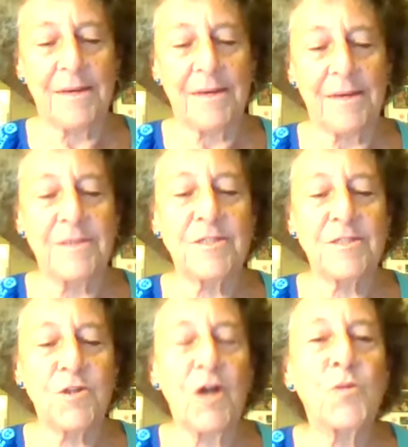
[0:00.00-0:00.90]
This is
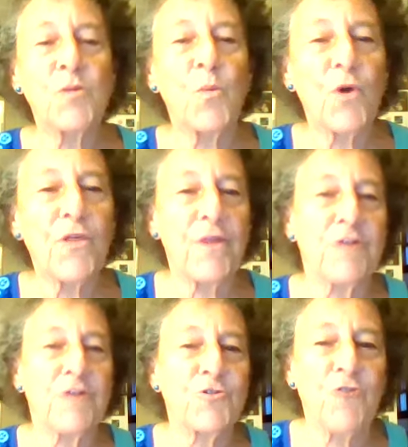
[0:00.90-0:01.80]
called worth a
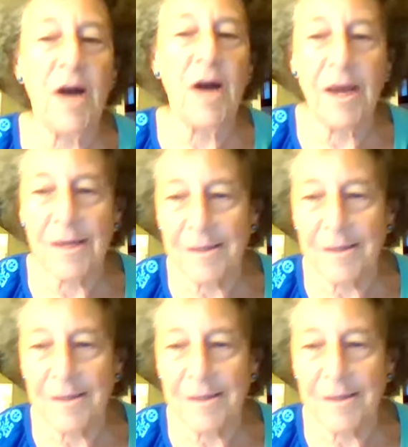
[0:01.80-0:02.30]
try.